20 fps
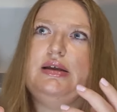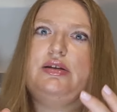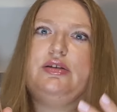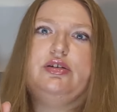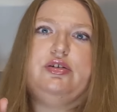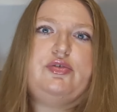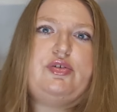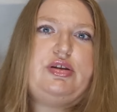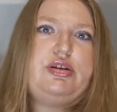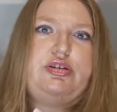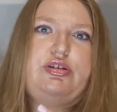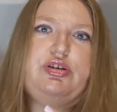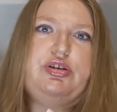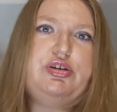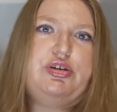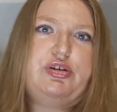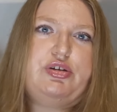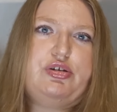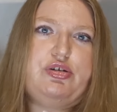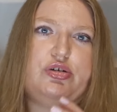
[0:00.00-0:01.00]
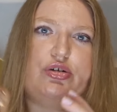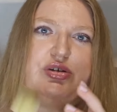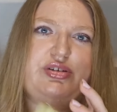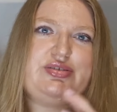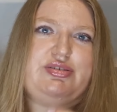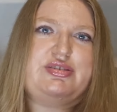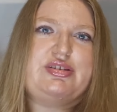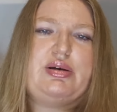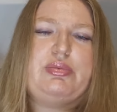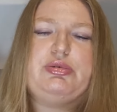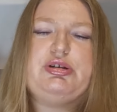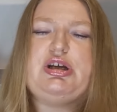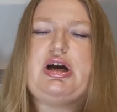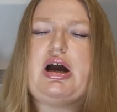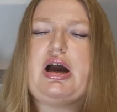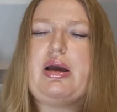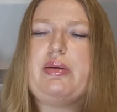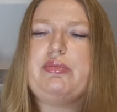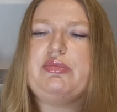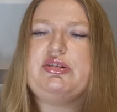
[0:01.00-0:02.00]
20 euros
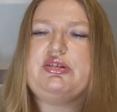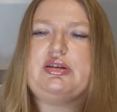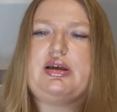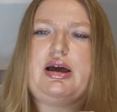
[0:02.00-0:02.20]
sometimes.